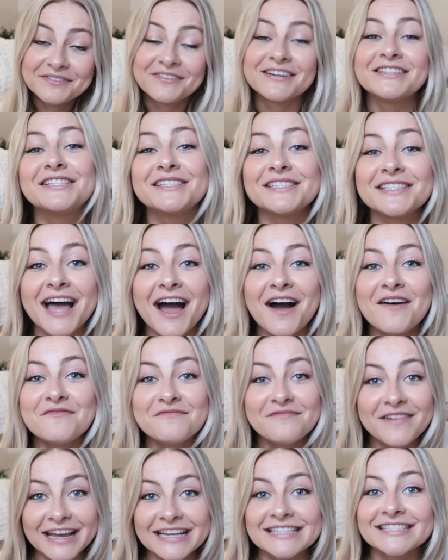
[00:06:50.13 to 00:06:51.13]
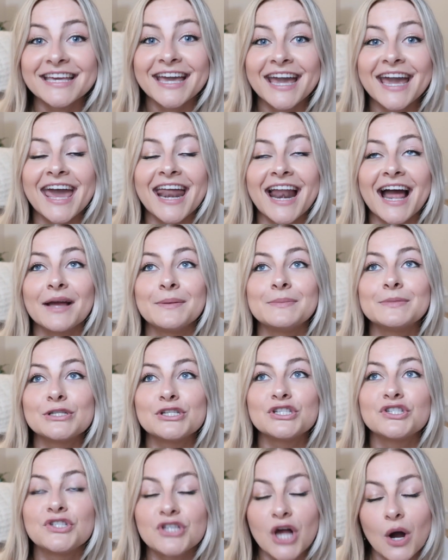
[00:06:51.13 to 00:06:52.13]
which is amazing, and I am
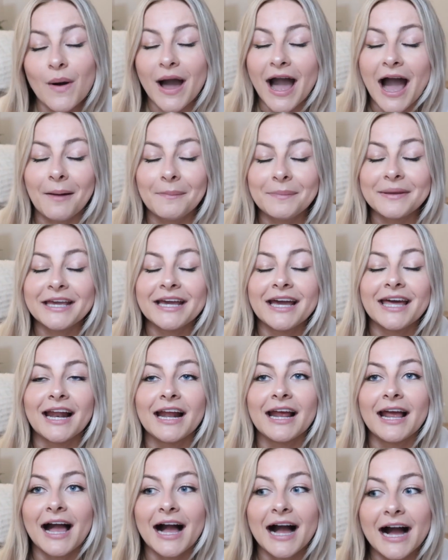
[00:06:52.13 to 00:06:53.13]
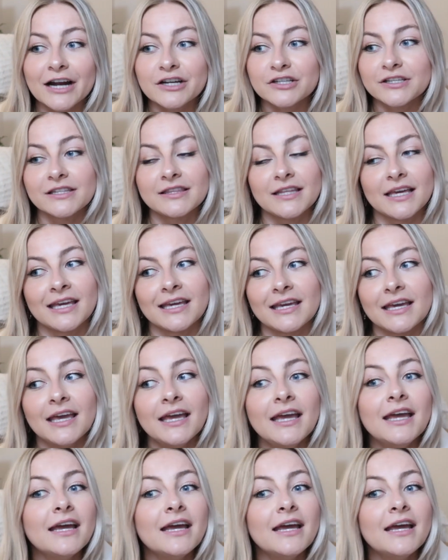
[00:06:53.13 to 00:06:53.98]
so happy, and I actually think